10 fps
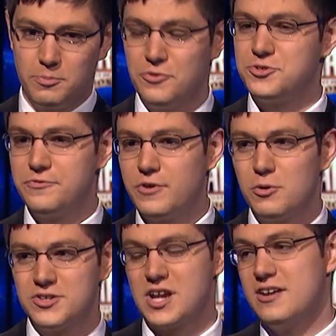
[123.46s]
both do
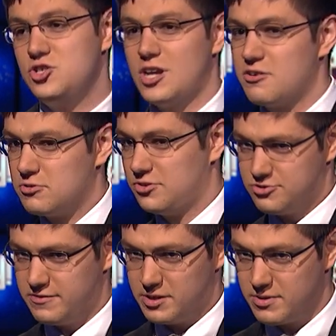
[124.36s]
focused and general
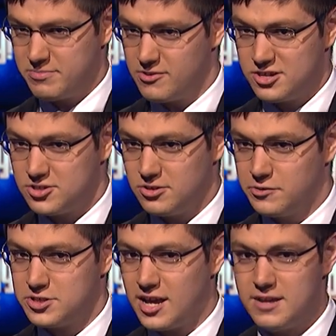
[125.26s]
trivia preparation
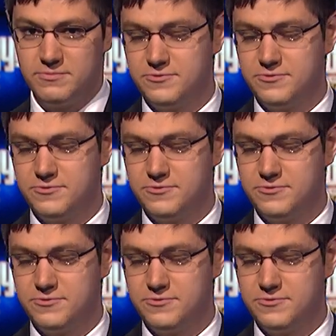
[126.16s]
over time,